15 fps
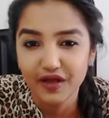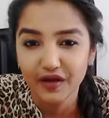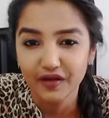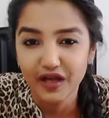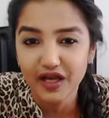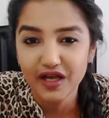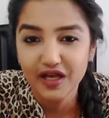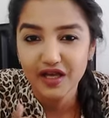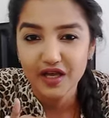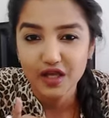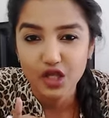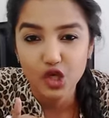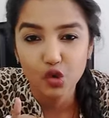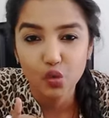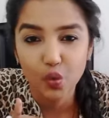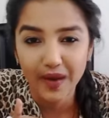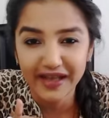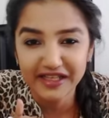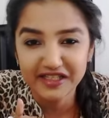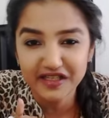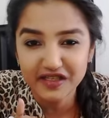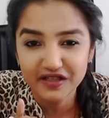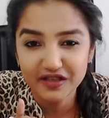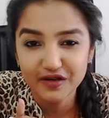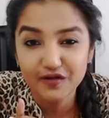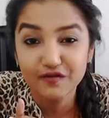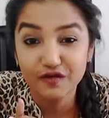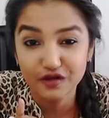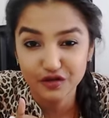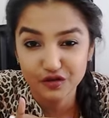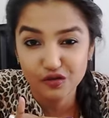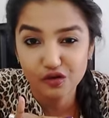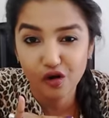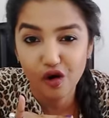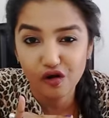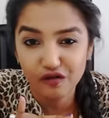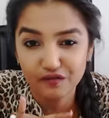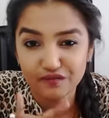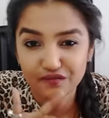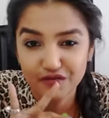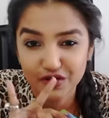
Okay? You waited for too long.